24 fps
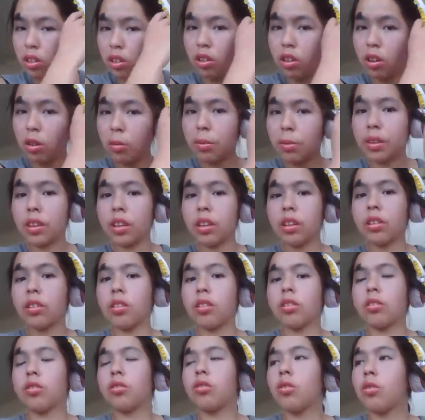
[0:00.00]
Opened
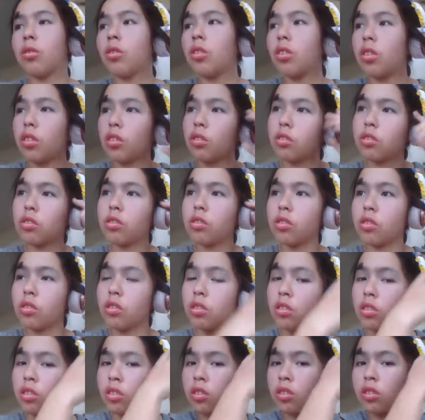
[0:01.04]
the door
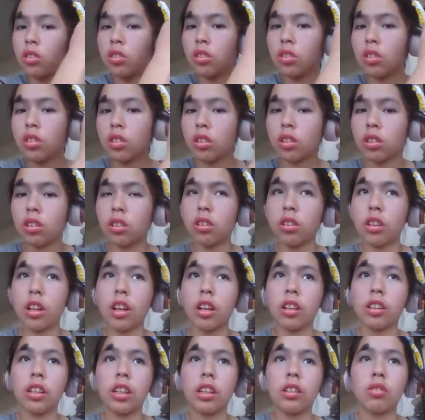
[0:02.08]
and
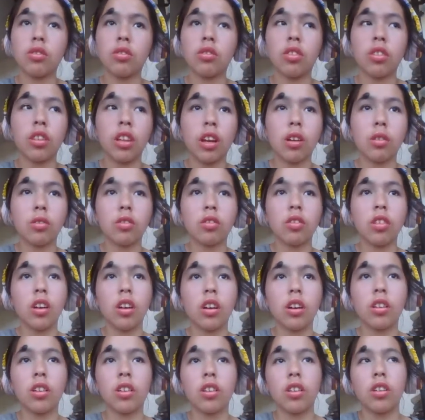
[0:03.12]
that leads to the
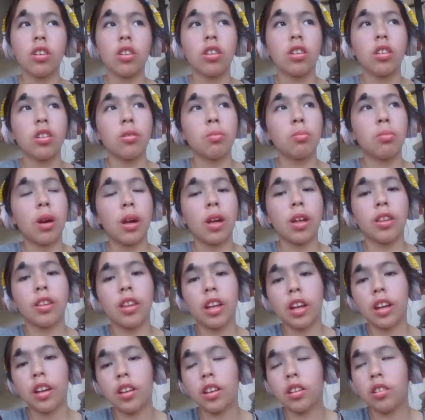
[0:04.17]
outside, but
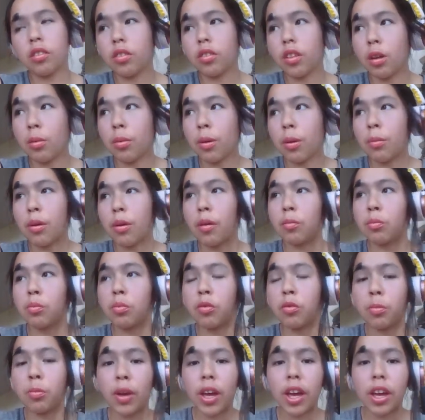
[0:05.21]
that is near my
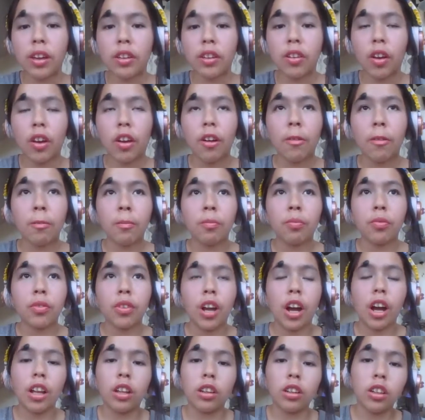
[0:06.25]
mom's bed.
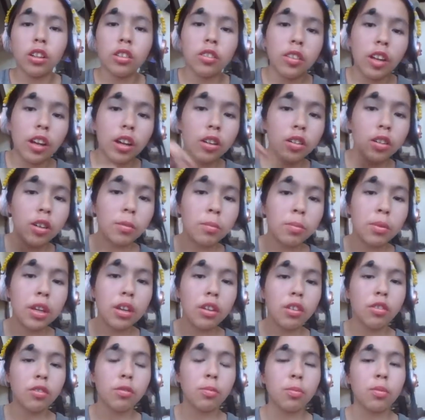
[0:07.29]
I looked out and
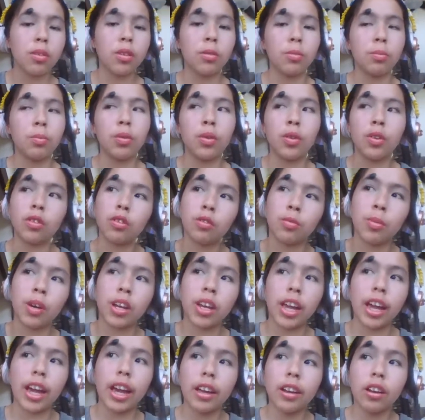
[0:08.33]
poked my
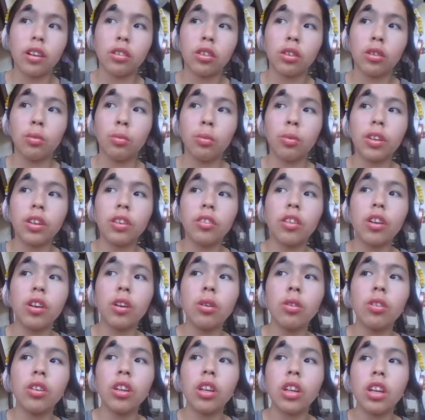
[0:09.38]
head out the
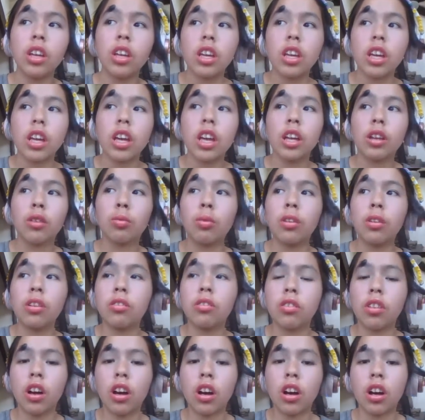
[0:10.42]
window, and
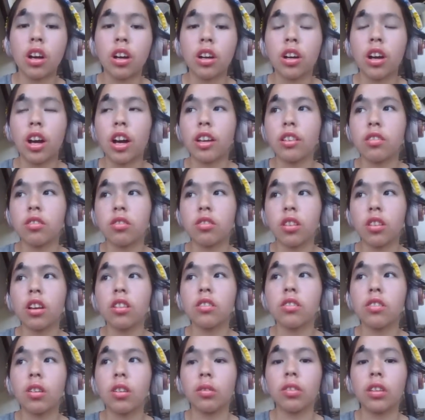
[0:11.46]
I saw
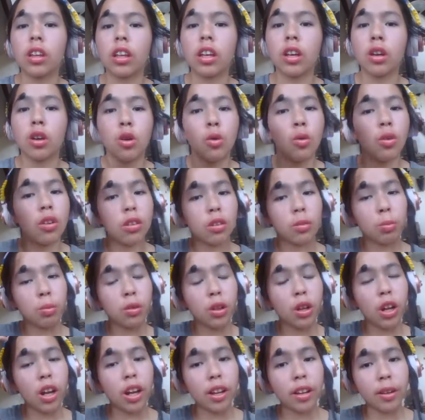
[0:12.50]
something with
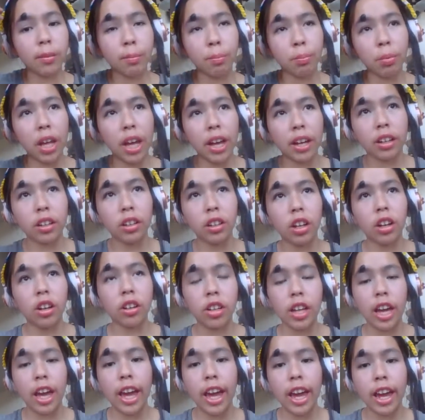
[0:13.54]
black
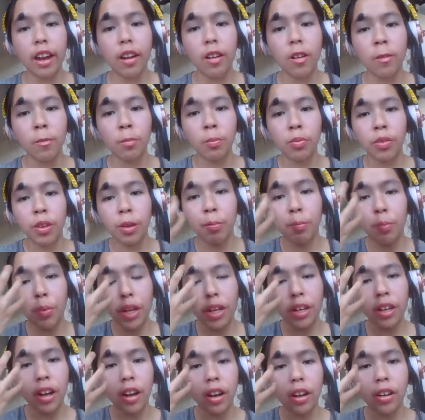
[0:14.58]
long hair,
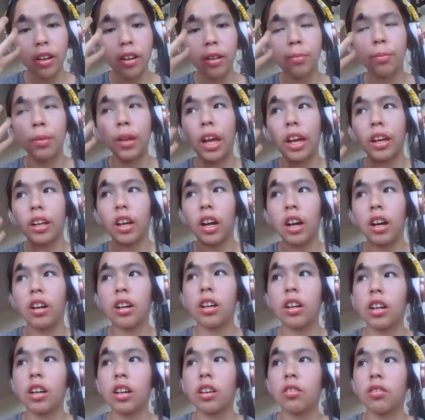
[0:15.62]
big black
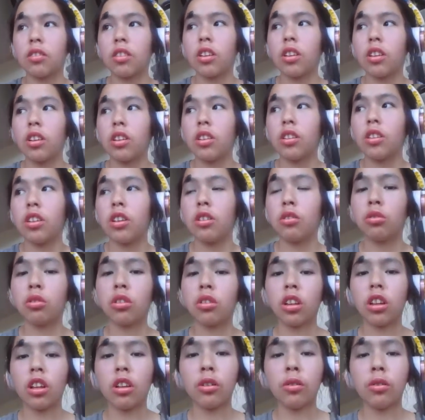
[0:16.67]
eyes, no
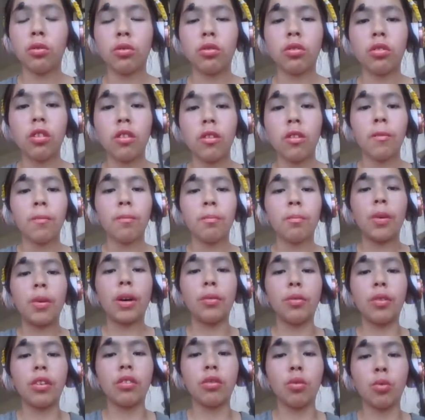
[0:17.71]
clothes,
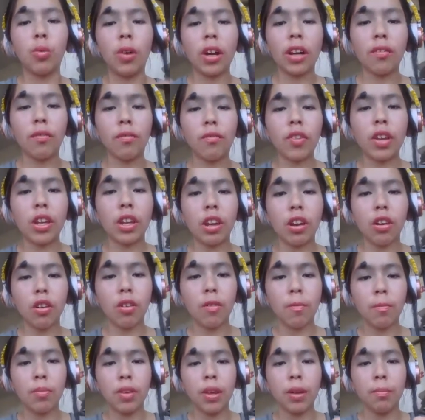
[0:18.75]
but was a white
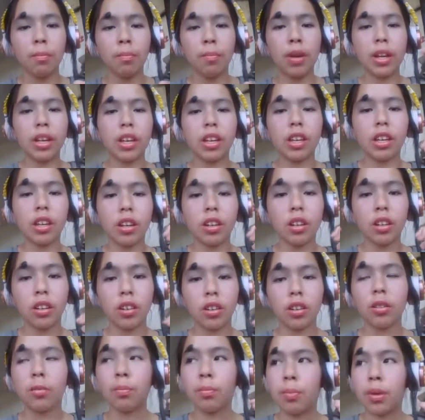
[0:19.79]
figure and big
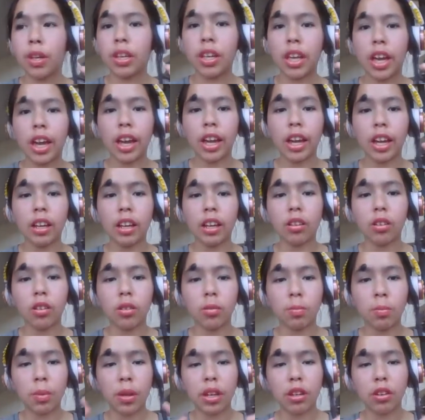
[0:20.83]
hands
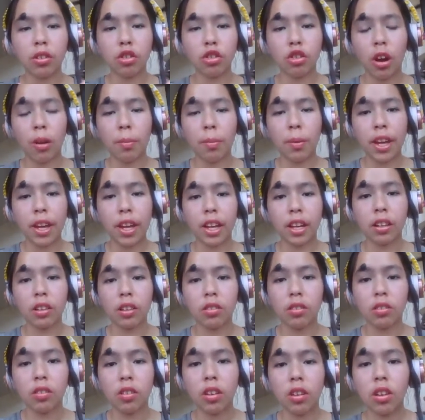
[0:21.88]
and big sharp
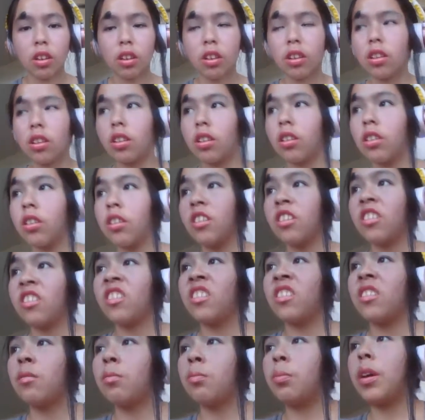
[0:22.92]
hands,
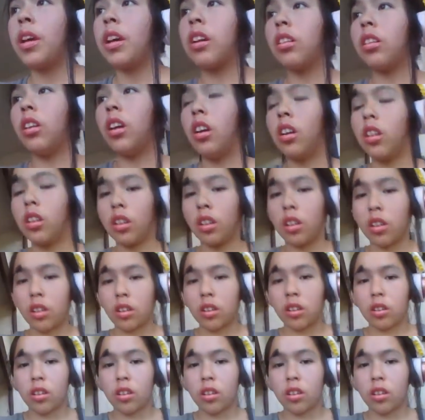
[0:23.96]
big long